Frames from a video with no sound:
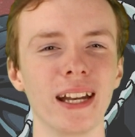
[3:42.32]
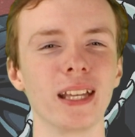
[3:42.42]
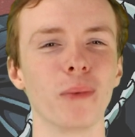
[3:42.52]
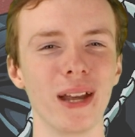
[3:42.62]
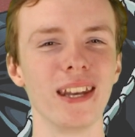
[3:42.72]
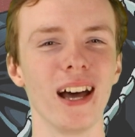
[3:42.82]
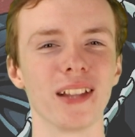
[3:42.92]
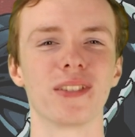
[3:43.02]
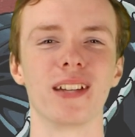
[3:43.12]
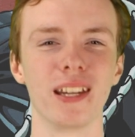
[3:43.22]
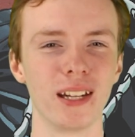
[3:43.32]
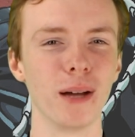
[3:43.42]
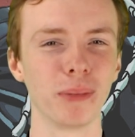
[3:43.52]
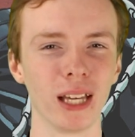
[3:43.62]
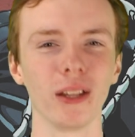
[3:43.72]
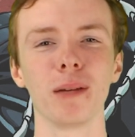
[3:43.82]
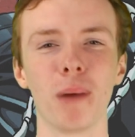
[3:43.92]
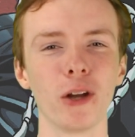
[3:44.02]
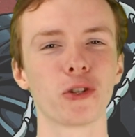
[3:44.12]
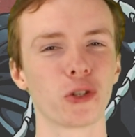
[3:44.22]
that he went nuts and ended up killing
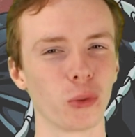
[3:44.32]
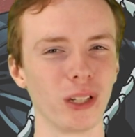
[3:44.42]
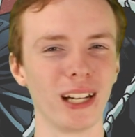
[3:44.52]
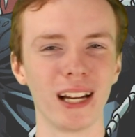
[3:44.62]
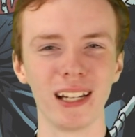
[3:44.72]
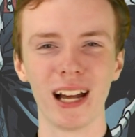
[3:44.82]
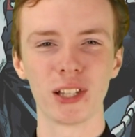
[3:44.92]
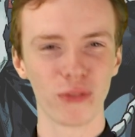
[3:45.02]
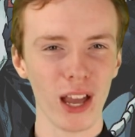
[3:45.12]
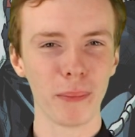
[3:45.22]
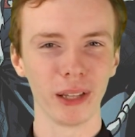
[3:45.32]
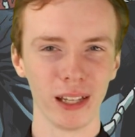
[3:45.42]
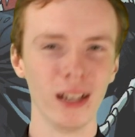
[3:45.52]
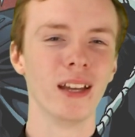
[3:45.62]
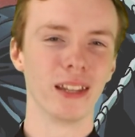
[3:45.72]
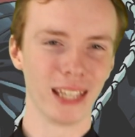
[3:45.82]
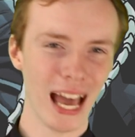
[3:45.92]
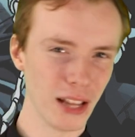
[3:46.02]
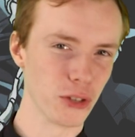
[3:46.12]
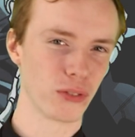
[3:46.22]
Punisher 2099's family, the
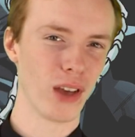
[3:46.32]
Gallows